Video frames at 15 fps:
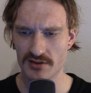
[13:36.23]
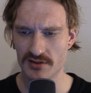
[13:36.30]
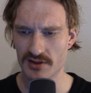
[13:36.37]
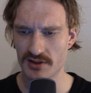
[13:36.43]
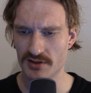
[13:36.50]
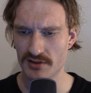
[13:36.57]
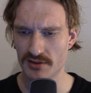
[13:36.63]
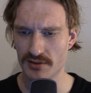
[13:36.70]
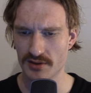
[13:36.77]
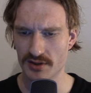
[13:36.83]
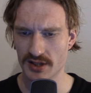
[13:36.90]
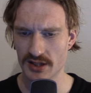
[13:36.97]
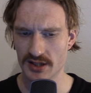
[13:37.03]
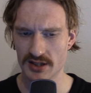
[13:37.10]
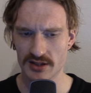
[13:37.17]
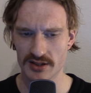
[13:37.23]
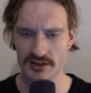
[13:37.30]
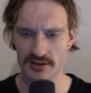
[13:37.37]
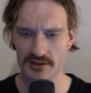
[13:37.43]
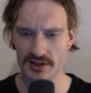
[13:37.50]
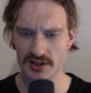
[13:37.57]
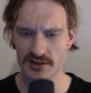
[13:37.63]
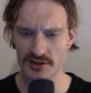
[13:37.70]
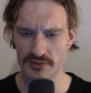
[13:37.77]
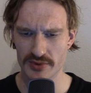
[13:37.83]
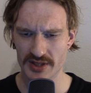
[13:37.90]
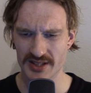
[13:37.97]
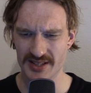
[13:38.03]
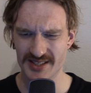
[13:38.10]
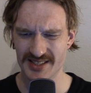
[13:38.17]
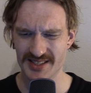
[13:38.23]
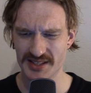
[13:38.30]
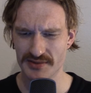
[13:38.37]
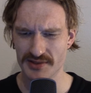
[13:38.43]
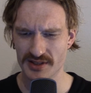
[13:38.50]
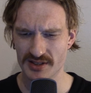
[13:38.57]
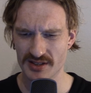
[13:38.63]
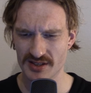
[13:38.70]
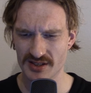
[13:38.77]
Oh, look at this. I don't know what this is even.